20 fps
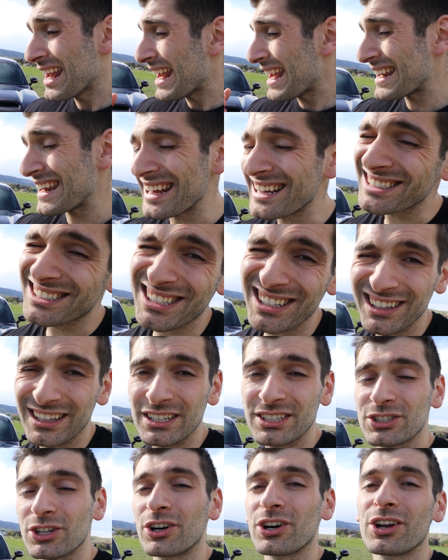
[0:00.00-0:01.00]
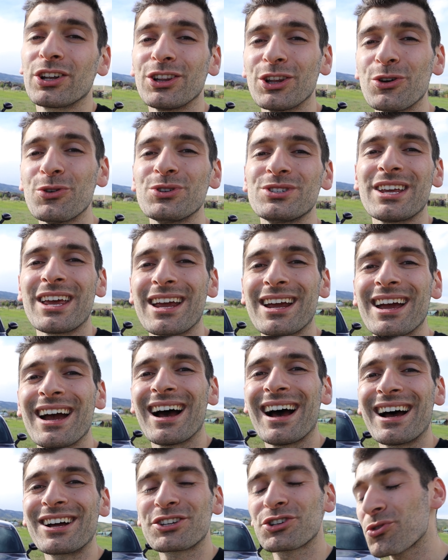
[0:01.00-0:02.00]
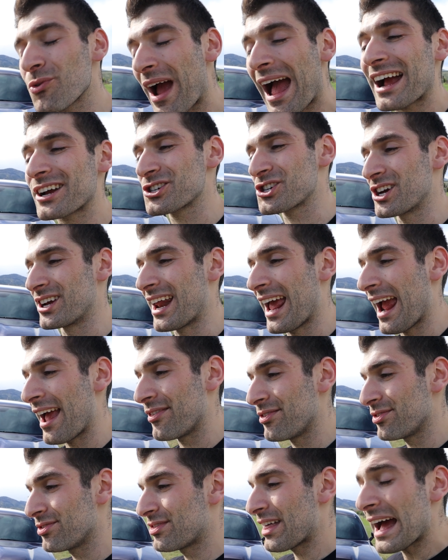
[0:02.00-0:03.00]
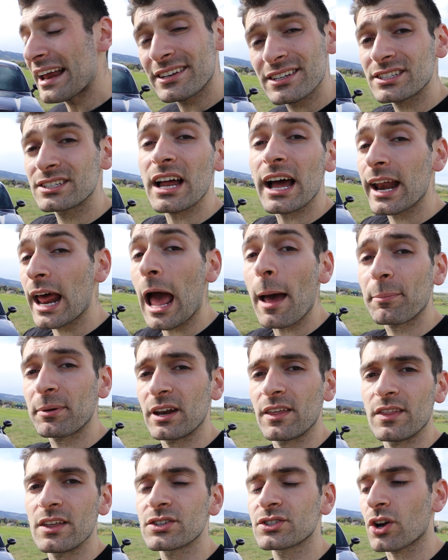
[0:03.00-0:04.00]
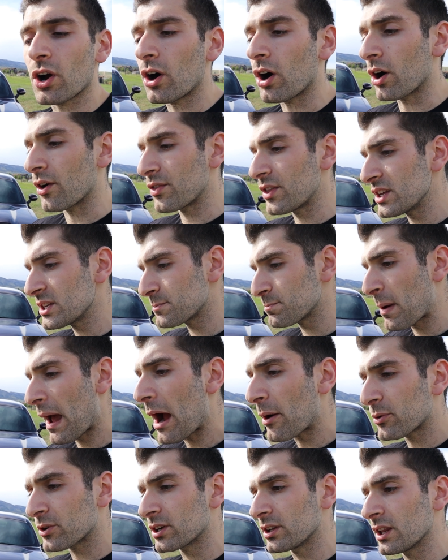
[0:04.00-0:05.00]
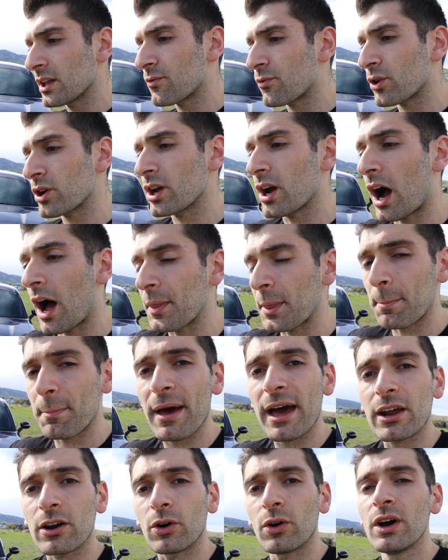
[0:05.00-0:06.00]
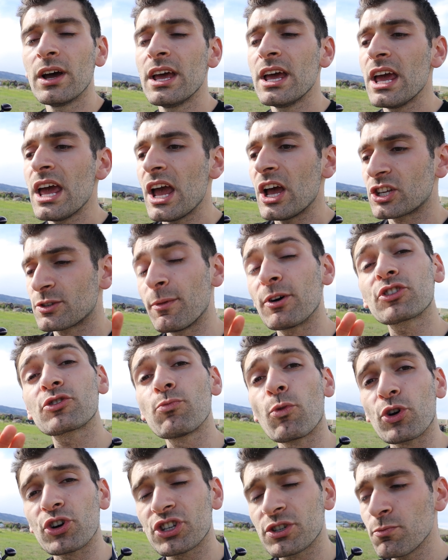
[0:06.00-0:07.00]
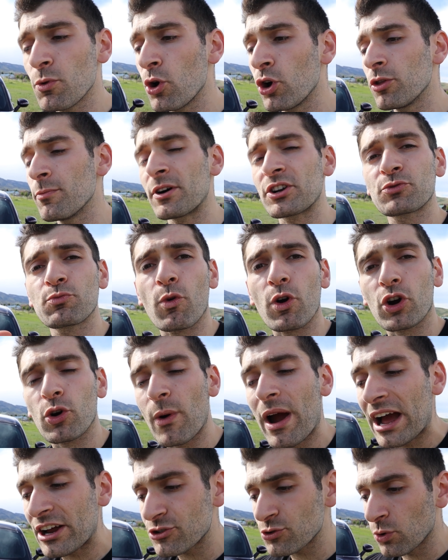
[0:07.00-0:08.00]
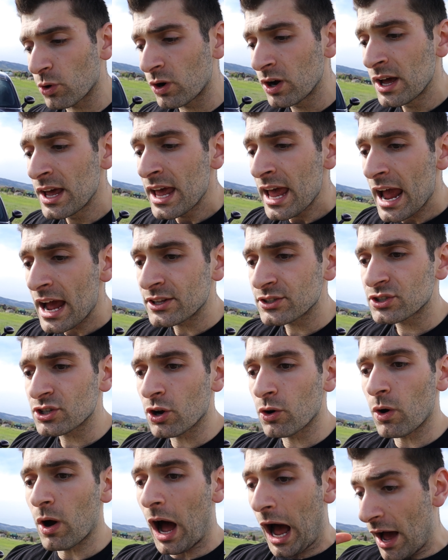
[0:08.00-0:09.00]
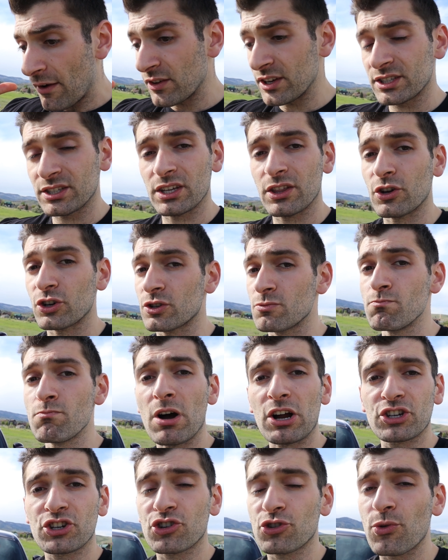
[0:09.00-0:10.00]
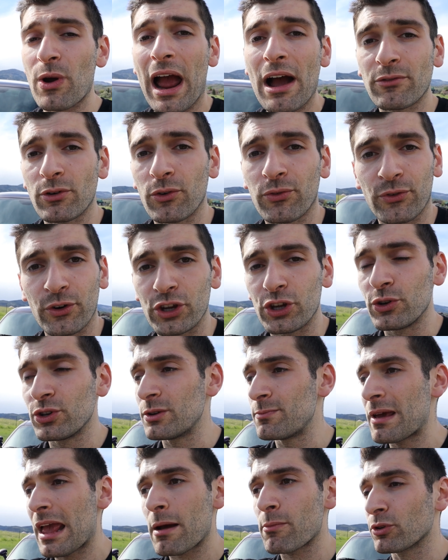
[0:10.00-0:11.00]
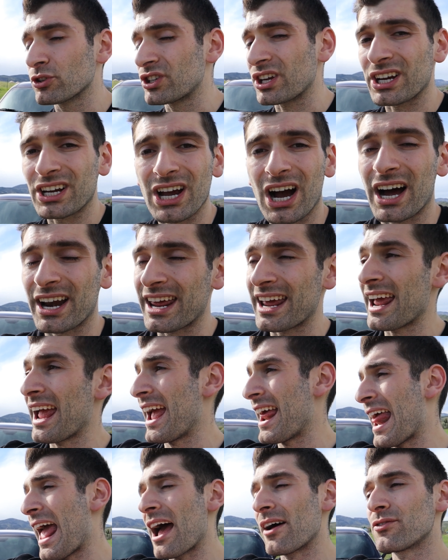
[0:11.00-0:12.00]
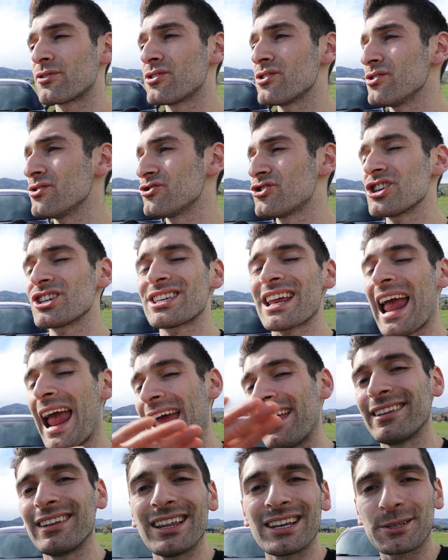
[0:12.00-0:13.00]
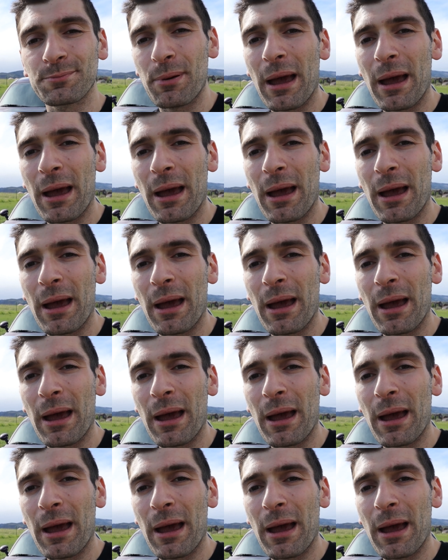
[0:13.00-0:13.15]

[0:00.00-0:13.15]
it instantly started losing traction. And that does not happen in this car. This power delivery on the pedal is much more smooth, much more gradual, and so obviously there's much travel for you to be able to gun it and have just endless